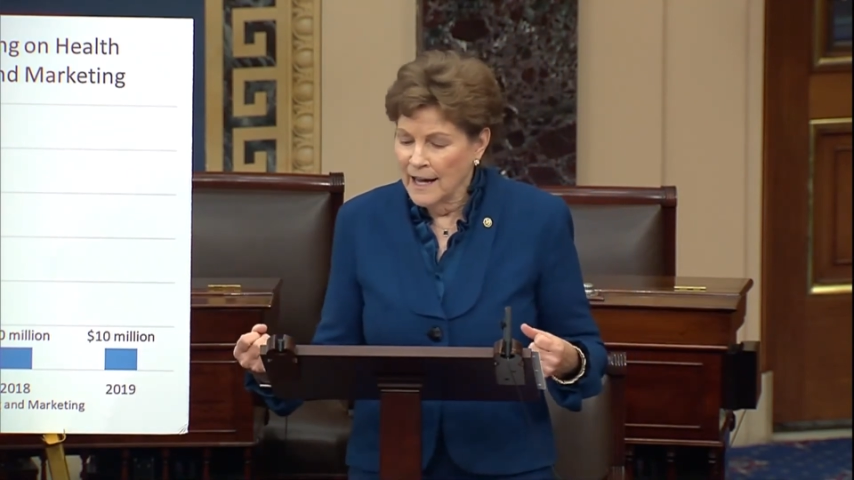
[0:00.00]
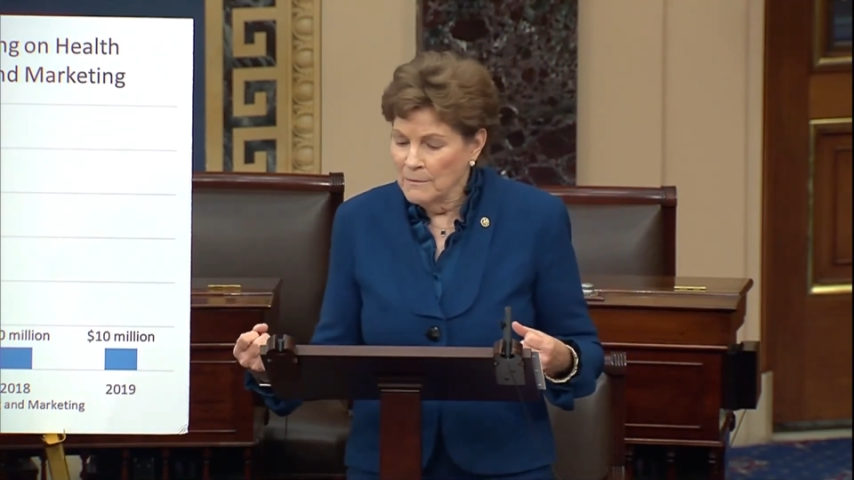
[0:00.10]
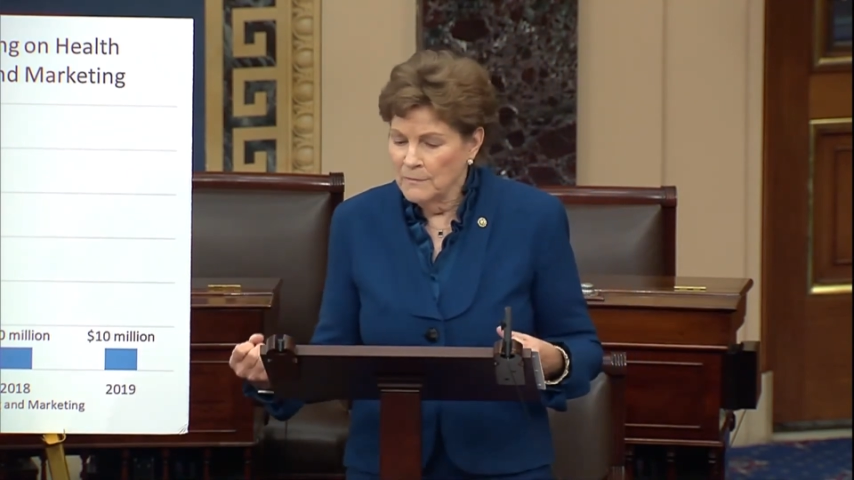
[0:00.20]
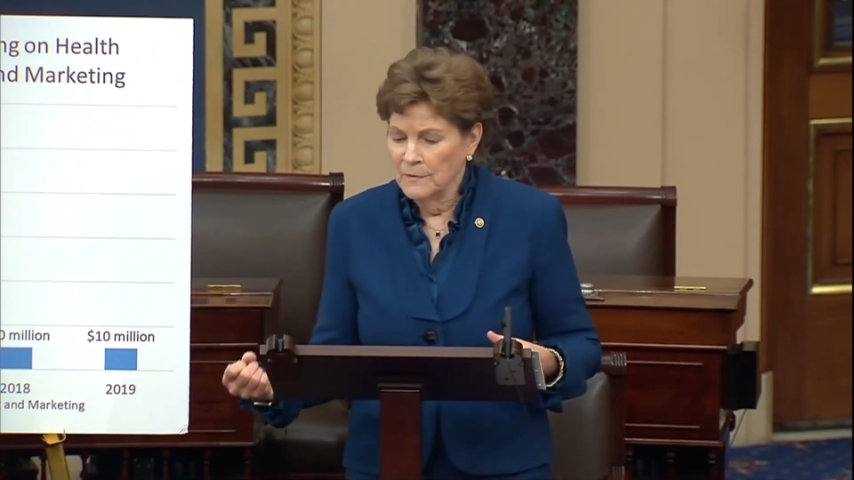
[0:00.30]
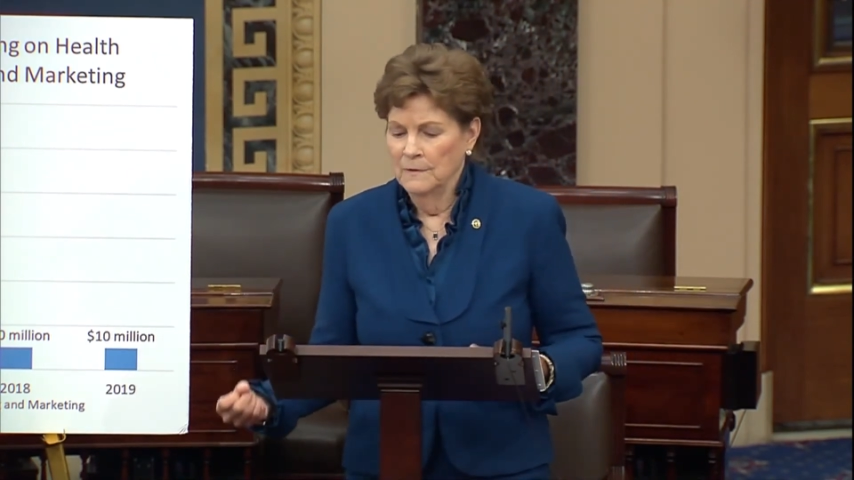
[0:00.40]

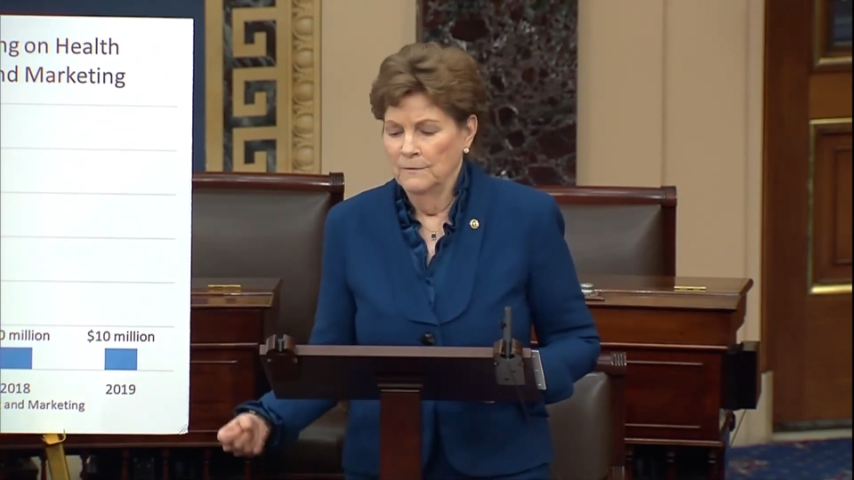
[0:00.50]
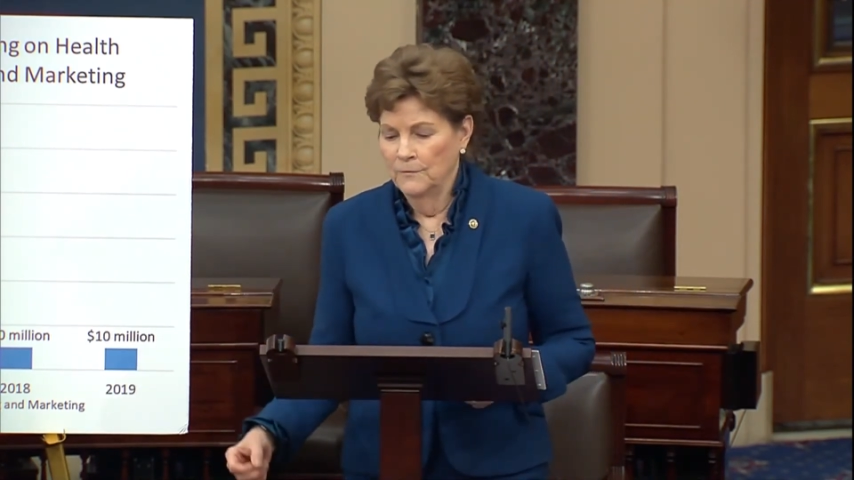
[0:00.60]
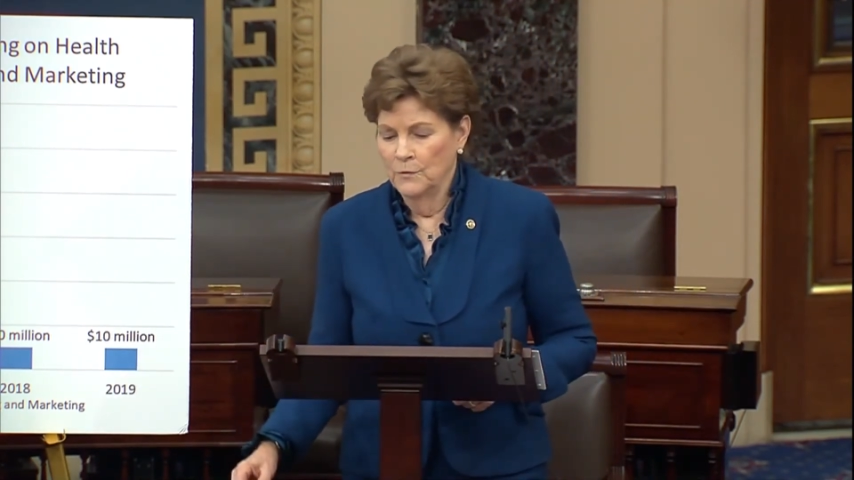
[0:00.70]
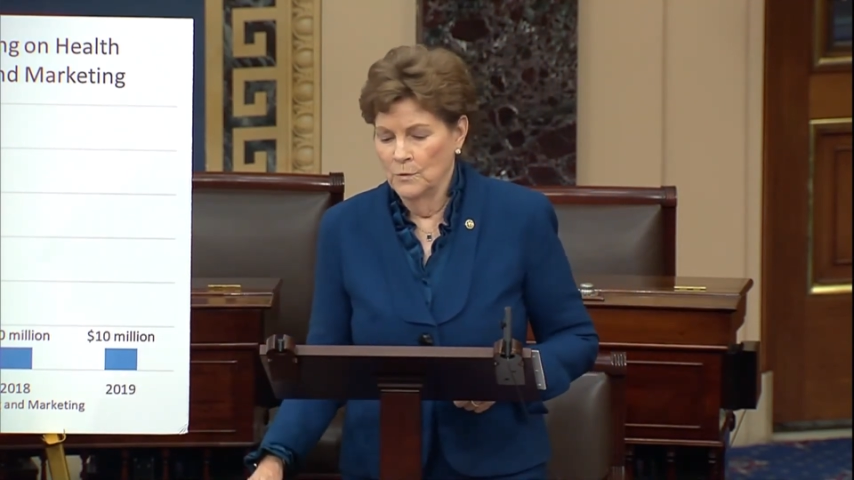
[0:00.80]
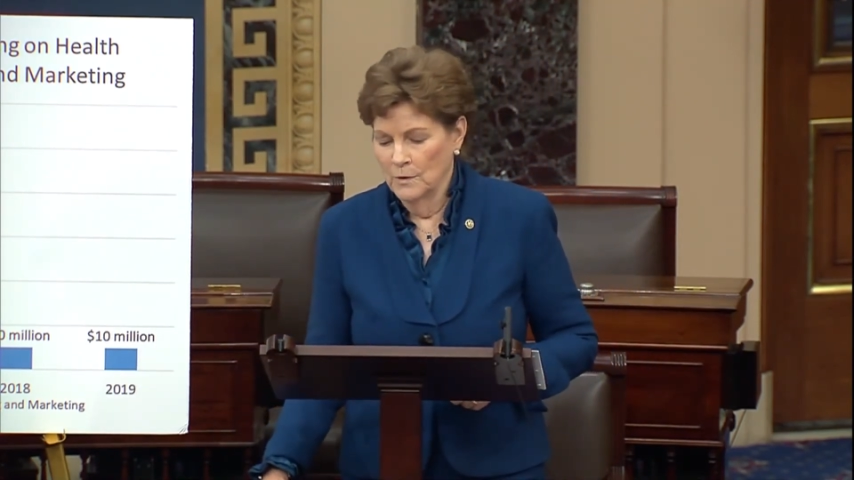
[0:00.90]
up
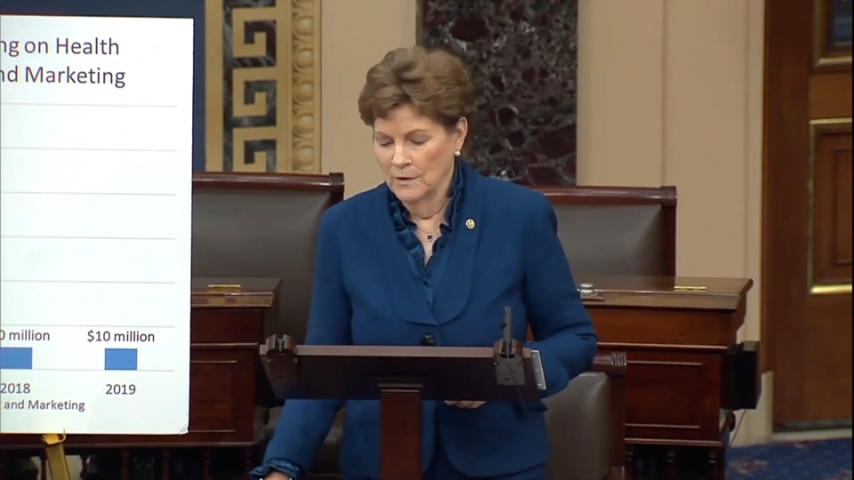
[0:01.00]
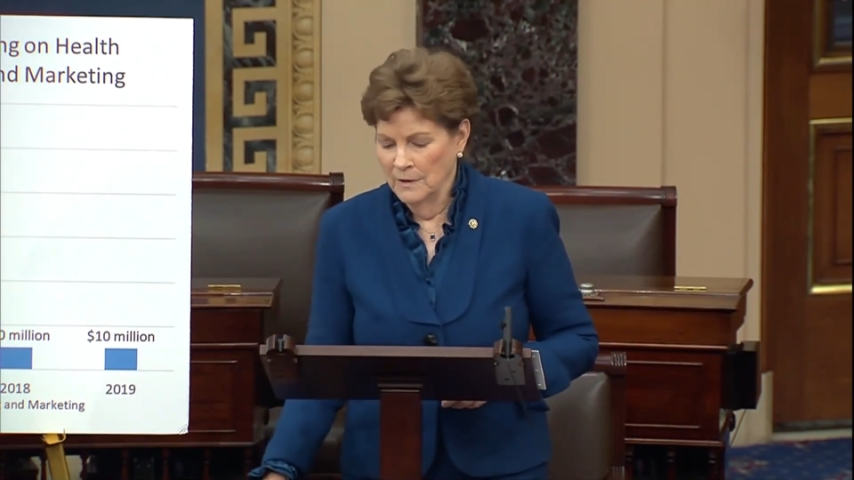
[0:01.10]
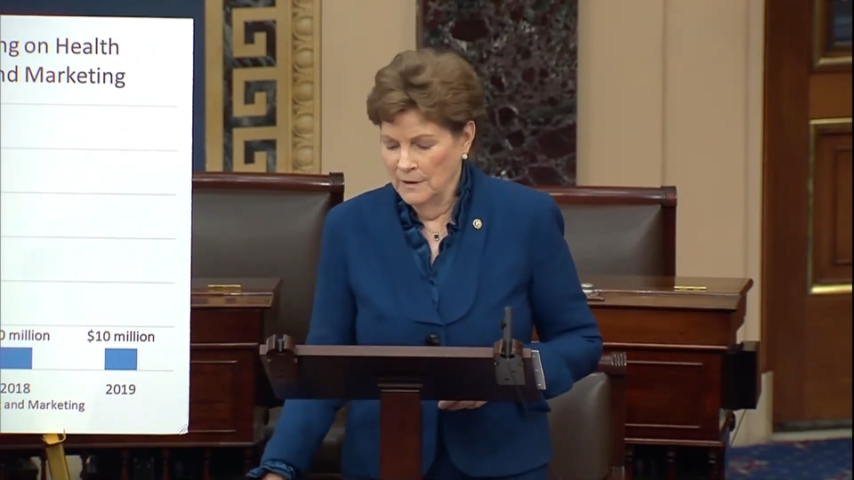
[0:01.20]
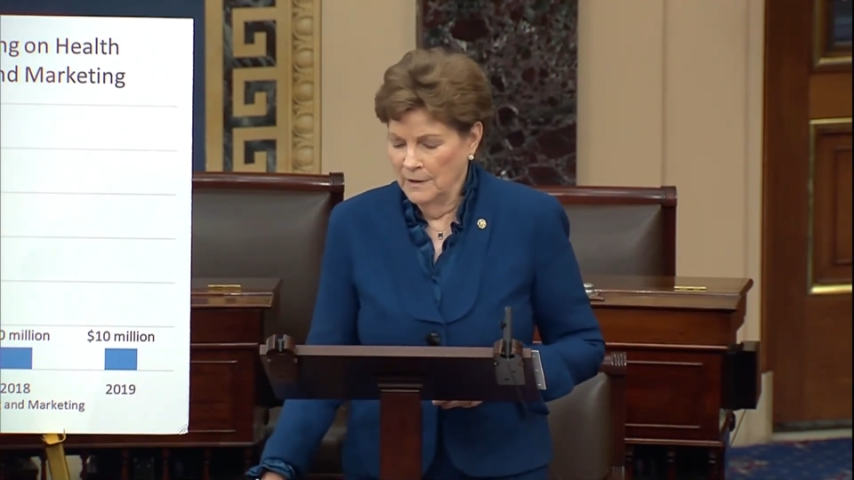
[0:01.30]
for